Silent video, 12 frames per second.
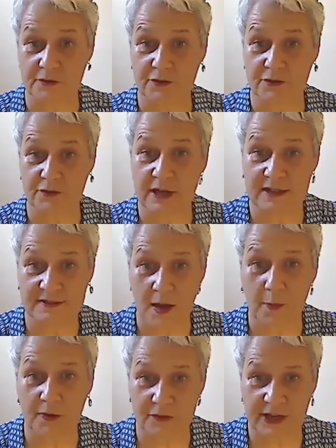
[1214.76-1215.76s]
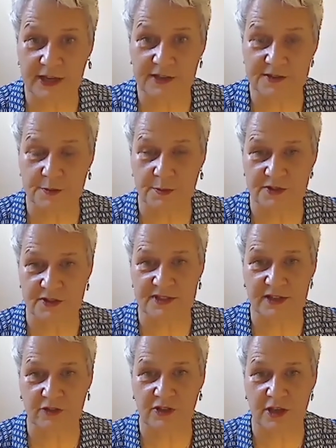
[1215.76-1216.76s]
in the last couple of days, with just
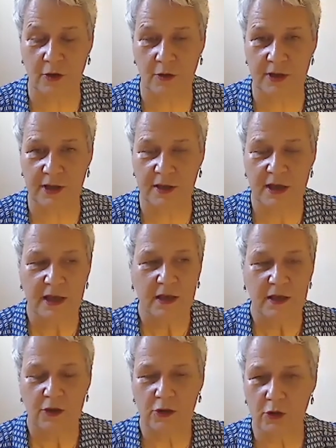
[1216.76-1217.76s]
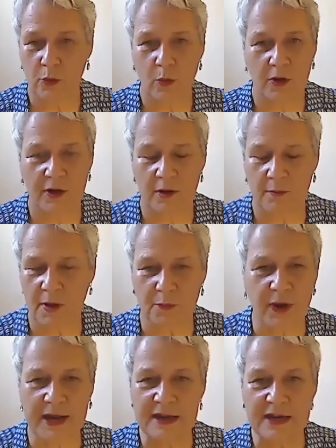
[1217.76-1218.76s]
actually going, you know what, my
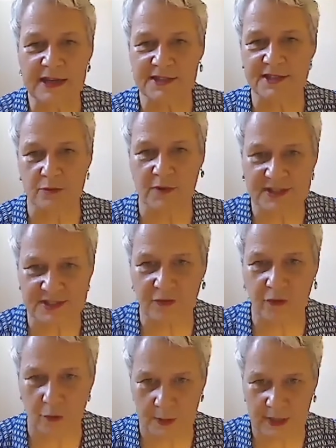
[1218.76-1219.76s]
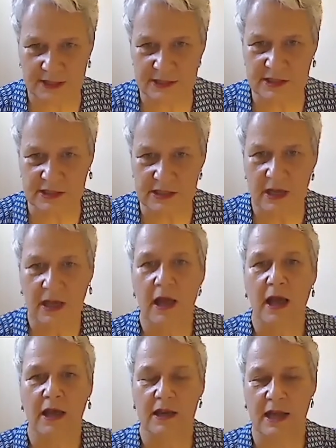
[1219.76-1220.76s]
brain needs a rest for a minute.
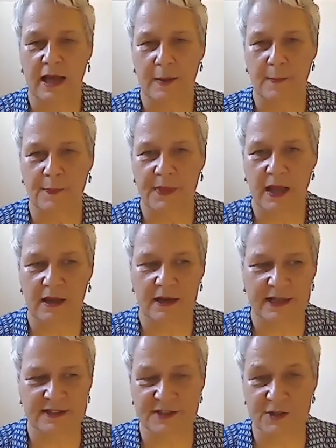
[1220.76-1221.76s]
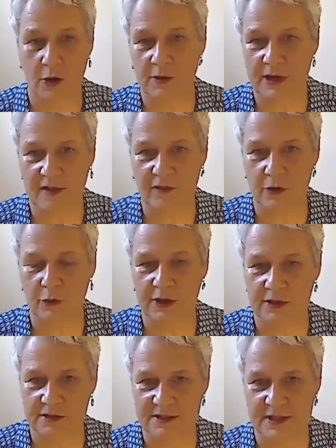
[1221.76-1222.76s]
Let's go and have a look
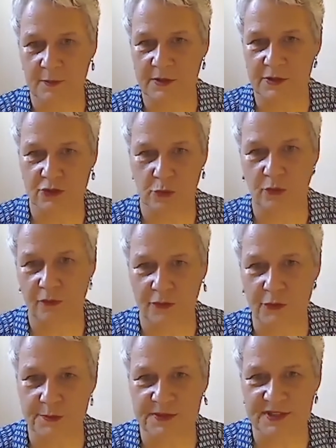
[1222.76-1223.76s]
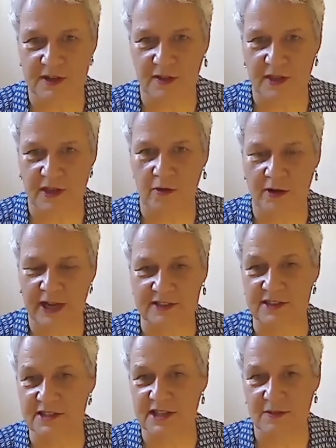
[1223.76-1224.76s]
at some of the short films that are there on ACTRA
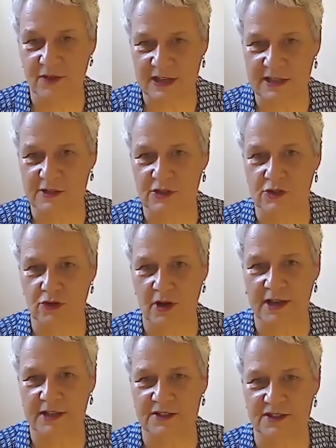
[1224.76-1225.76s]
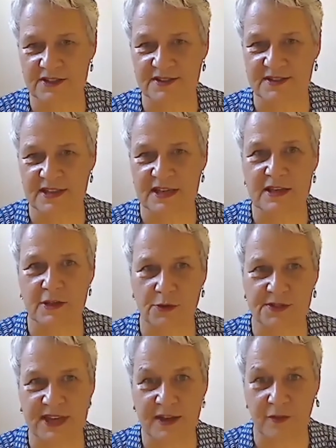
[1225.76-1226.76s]
TV to try and just see
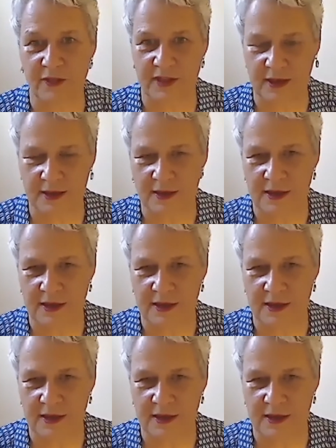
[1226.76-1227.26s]
who's out there.